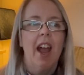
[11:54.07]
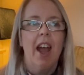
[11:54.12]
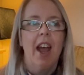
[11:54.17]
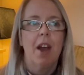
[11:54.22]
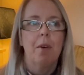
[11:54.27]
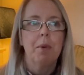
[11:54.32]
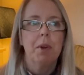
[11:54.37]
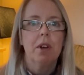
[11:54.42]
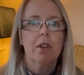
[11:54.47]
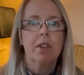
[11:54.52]

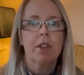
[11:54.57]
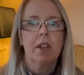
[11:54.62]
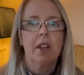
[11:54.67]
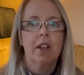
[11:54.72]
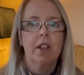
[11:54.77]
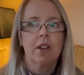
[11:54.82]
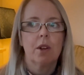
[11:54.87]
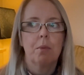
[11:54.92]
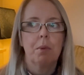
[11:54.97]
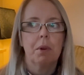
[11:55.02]
And we also
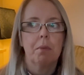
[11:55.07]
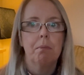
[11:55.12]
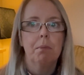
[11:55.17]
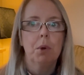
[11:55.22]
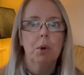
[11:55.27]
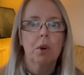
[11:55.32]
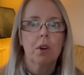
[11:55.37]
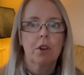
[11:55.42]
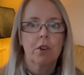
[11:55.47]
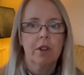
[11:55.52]
ended up with
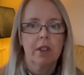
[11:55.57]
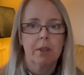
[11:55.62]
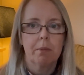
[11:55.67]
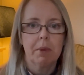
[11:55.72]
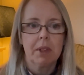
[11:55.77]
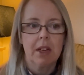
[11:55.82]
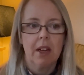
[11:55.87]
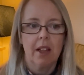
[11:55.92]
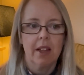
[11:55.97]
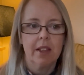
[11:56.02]
more
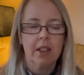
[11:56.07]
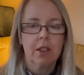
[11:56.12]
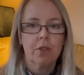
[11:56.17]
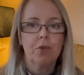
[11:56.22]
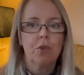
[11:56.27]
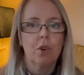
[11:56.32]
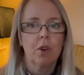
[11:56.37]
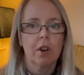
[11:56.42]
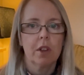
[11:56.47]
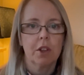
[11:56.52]
Christmas lights
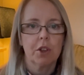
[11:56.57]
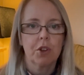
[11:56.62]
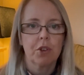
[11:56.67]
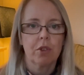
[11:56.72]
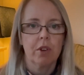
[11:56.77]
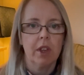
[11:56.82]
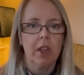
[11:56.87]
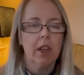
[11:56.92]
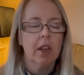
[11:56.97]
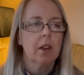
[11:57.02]
for the
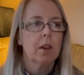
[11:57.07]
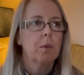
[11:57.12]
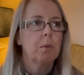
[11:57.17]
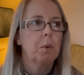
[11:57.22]
tree.